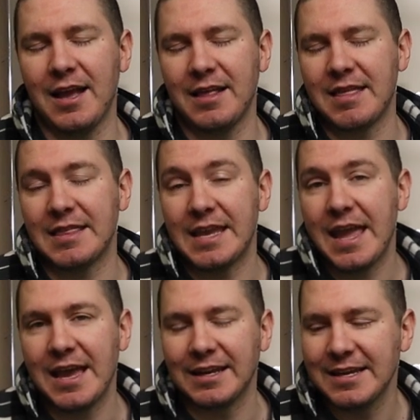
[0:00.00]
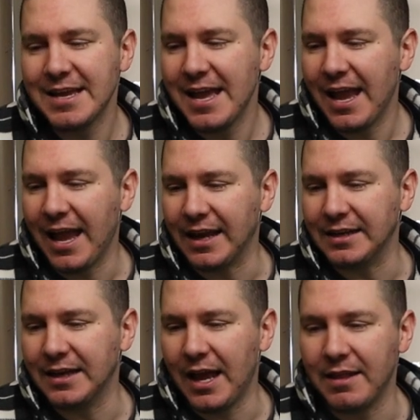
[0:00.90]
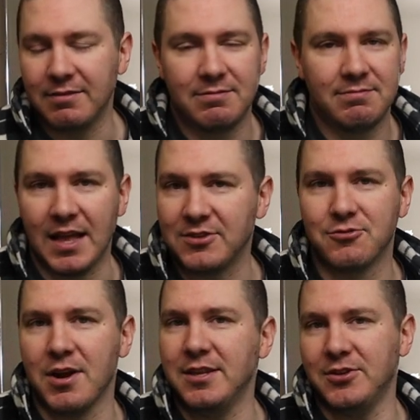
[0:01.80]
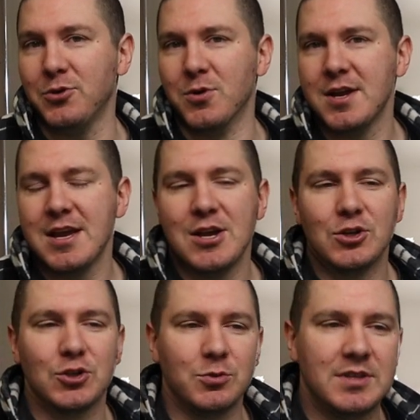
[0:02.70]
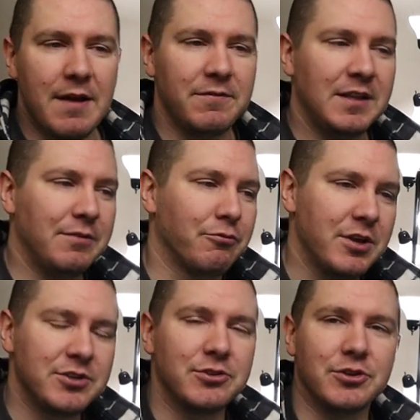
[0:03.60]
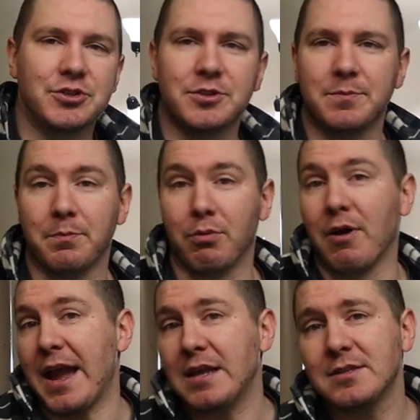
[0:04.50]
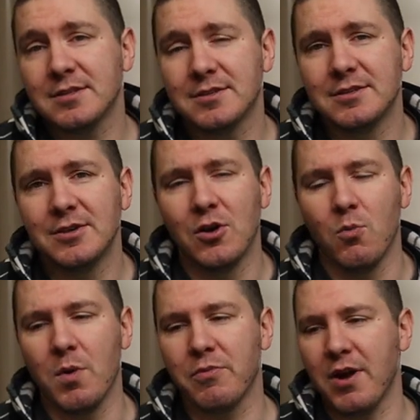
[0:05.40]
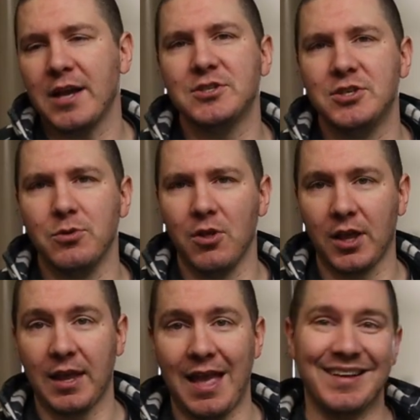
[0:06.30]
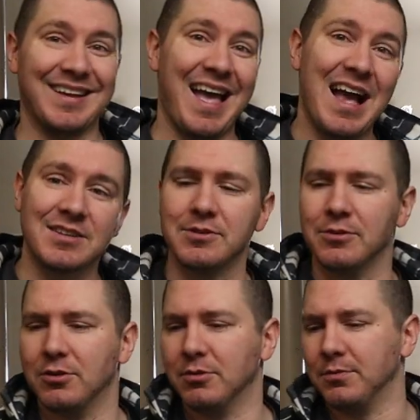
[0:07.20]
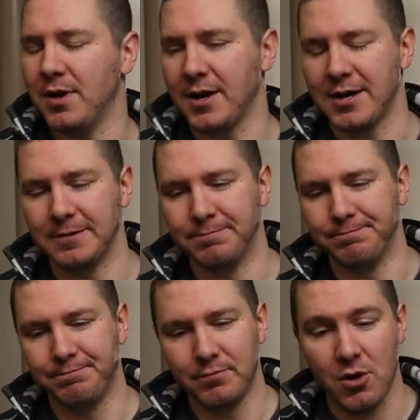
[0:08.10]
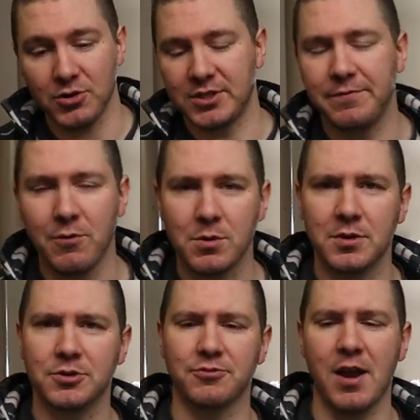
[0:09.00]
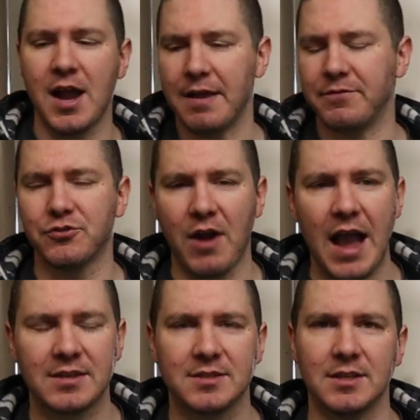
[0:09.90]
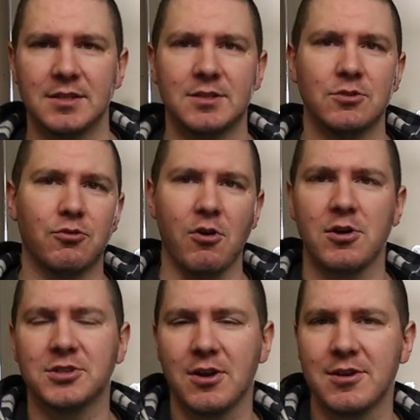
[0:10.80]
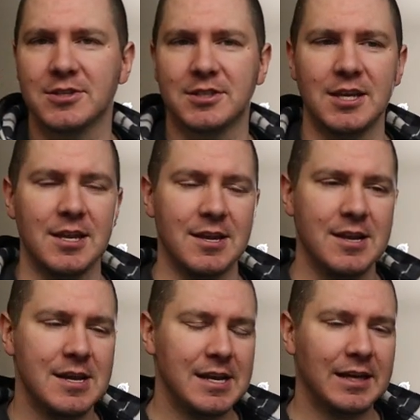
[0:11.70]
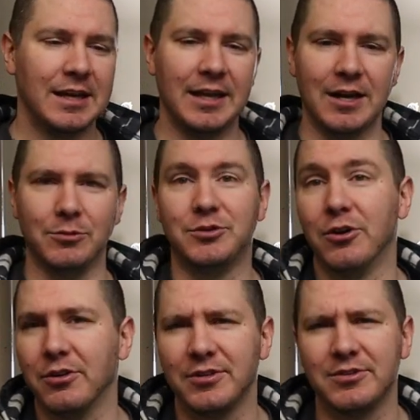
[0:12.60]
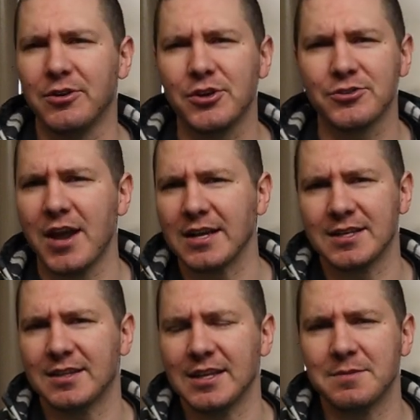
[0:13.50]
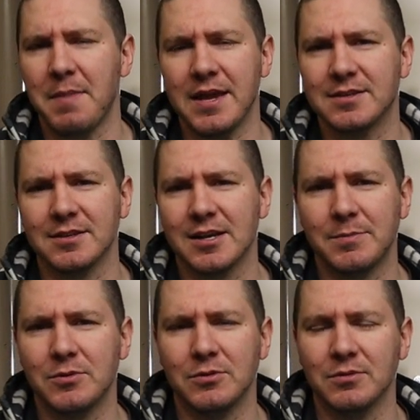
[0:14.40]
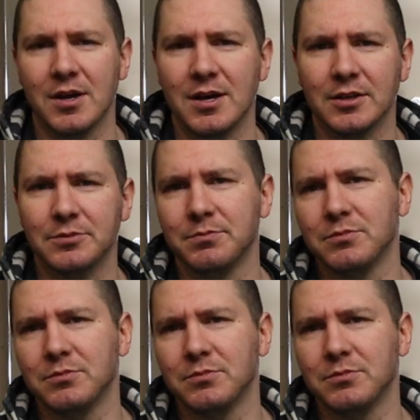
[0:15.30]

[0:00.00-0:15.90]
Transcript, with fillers: that they can, and and that's great too. So definitely research brands. What brands are you looking at? Axial, um, RC four wheel drive, Traxxas, Cross RC. You know, Dirt Duratrax I think makes a couple uh,